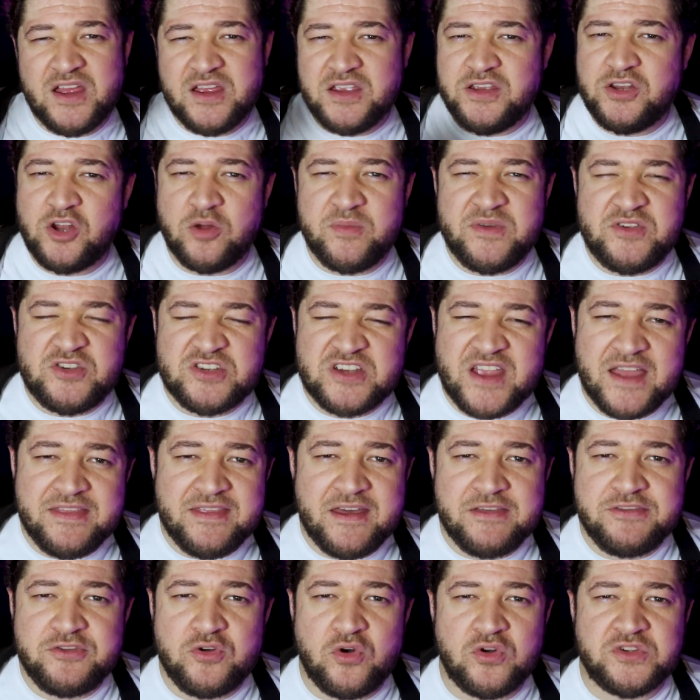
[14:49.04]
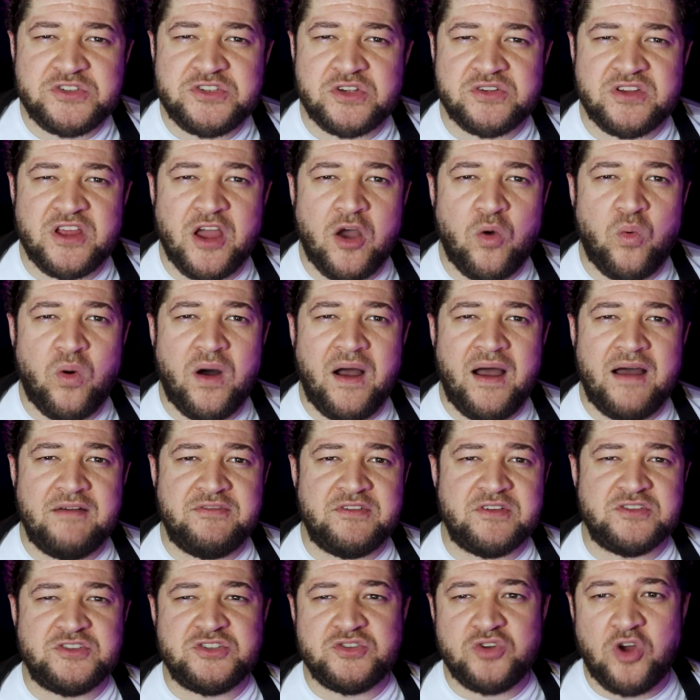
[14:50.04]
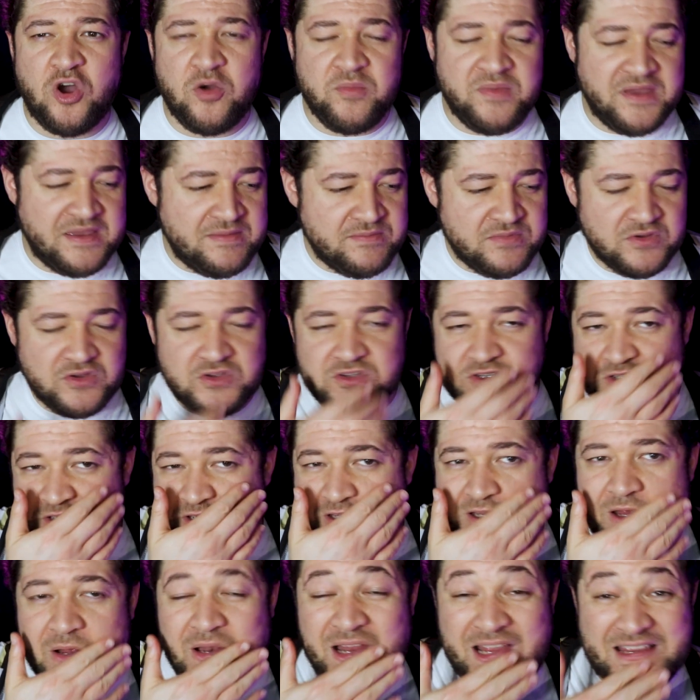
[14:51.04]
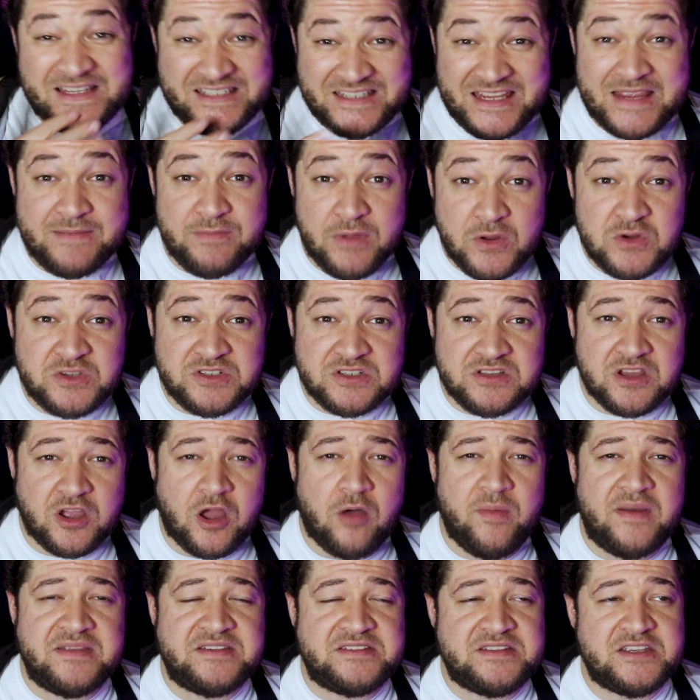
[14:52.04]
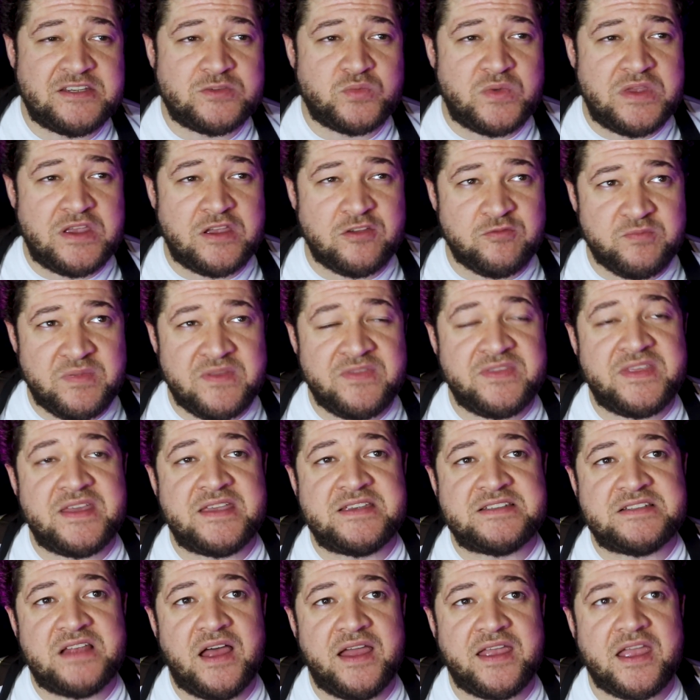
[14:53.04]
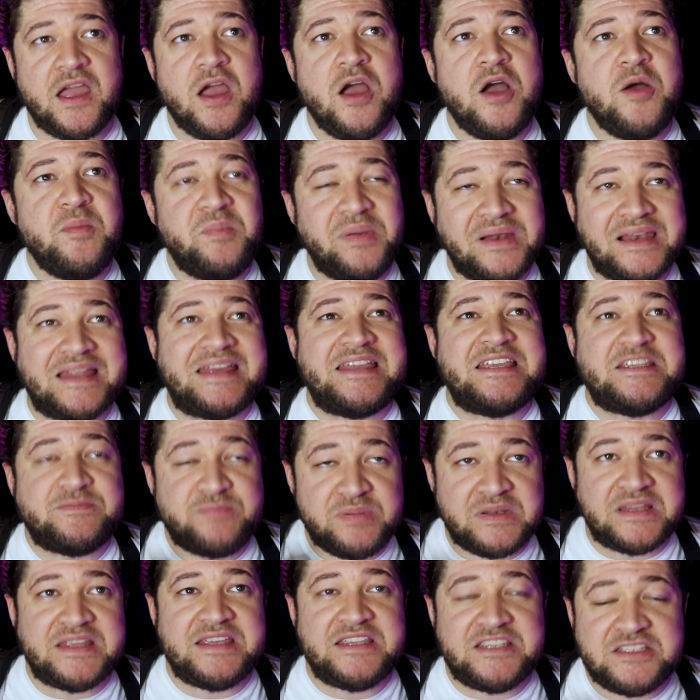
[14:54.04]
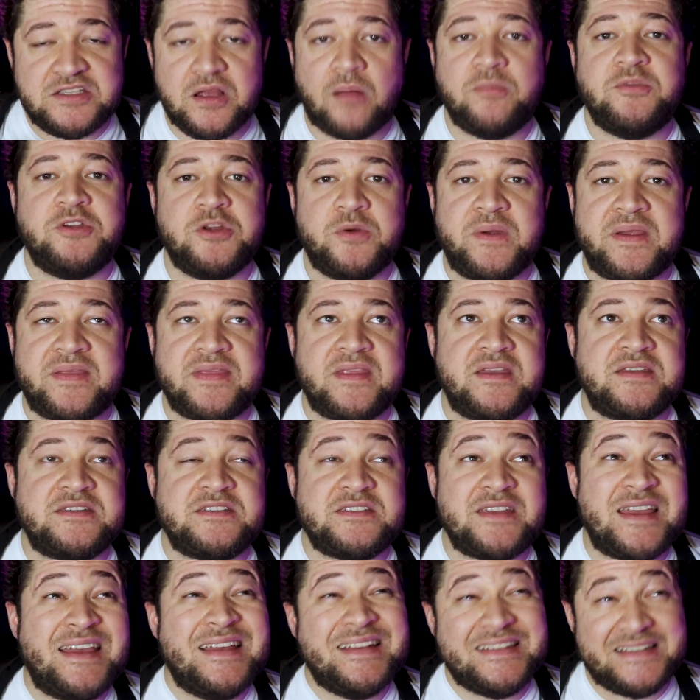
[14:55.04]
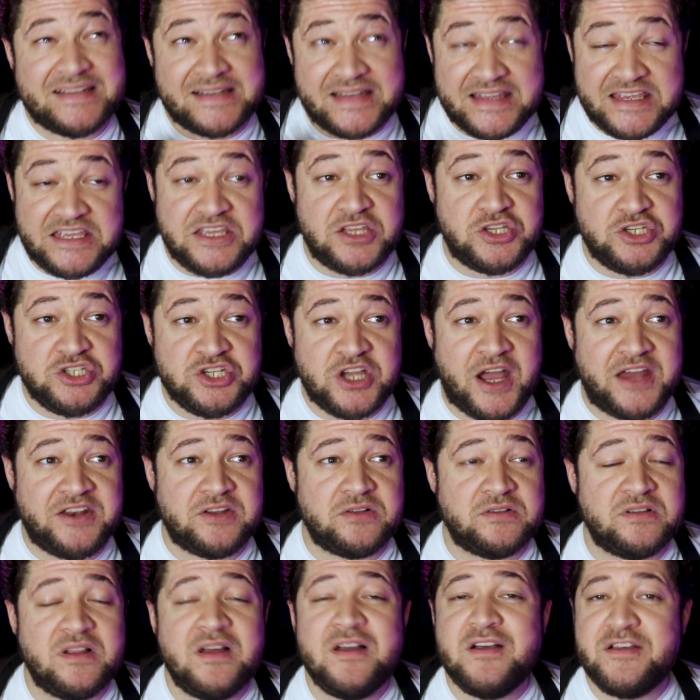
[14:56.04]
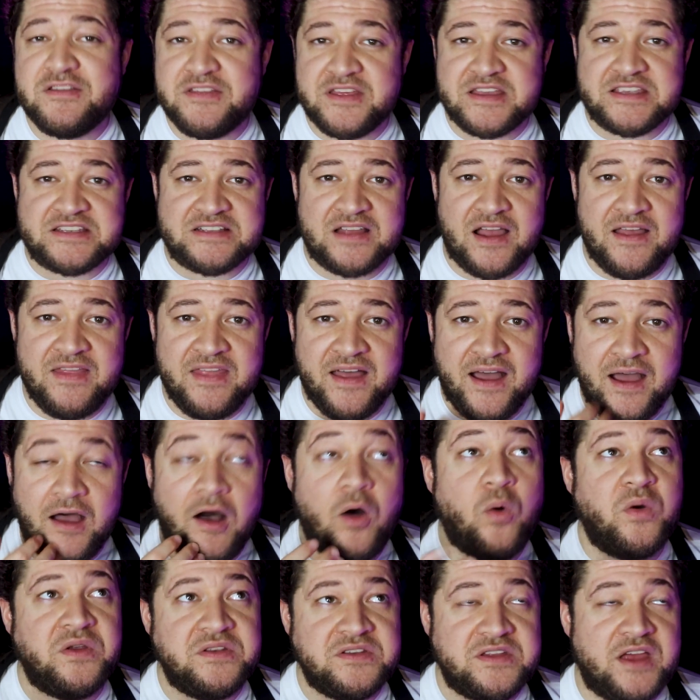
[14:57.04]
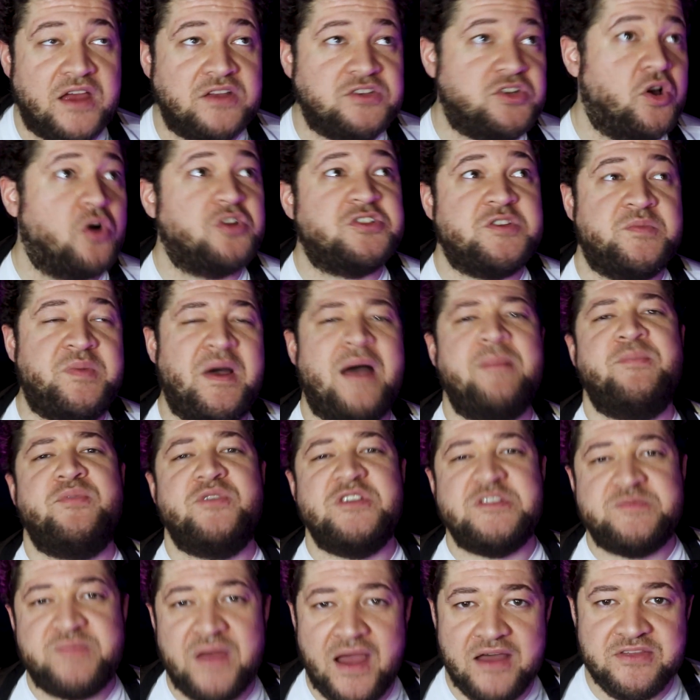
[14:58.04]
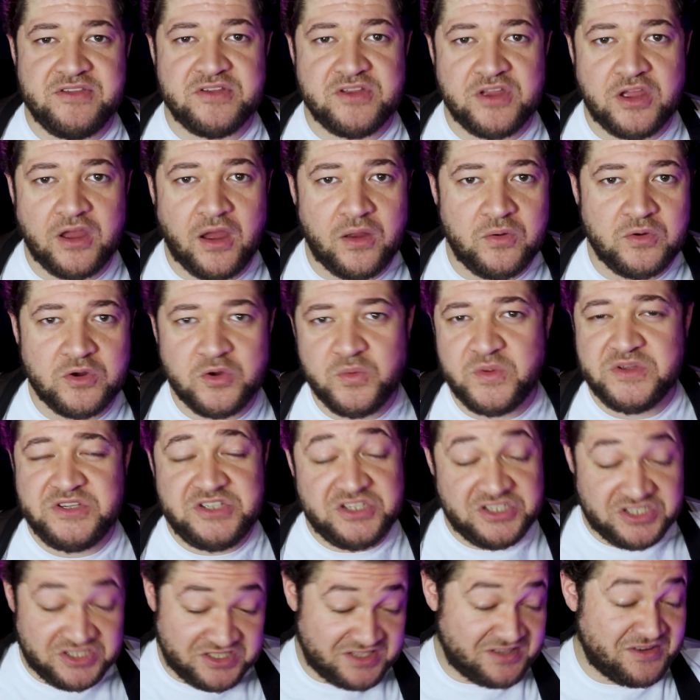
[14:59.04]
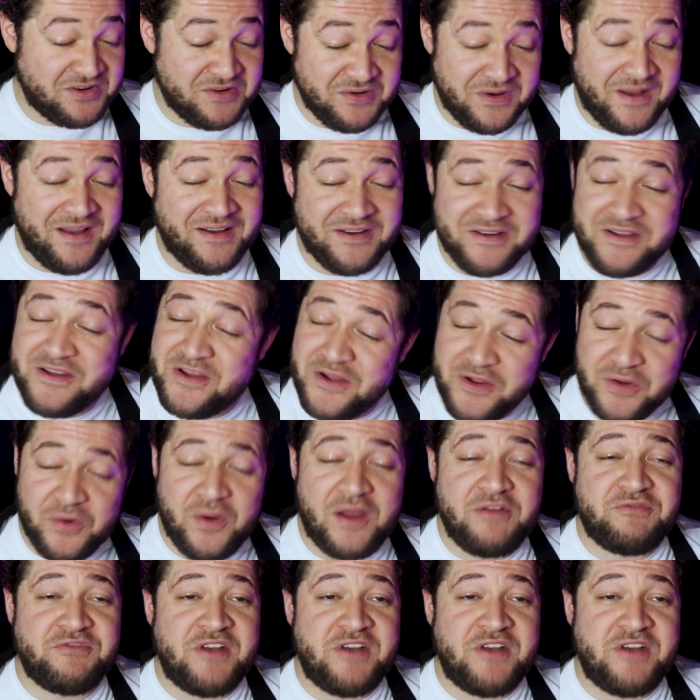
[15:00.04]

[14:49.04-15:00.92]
just get their thoughts on it or whatever. Do you know what I mean? Because, like I say, most of the comments this week have been things like, please stop doing this. delete your channel, things like that. Oh, and Dr. Pepper is better than Coke, which is quite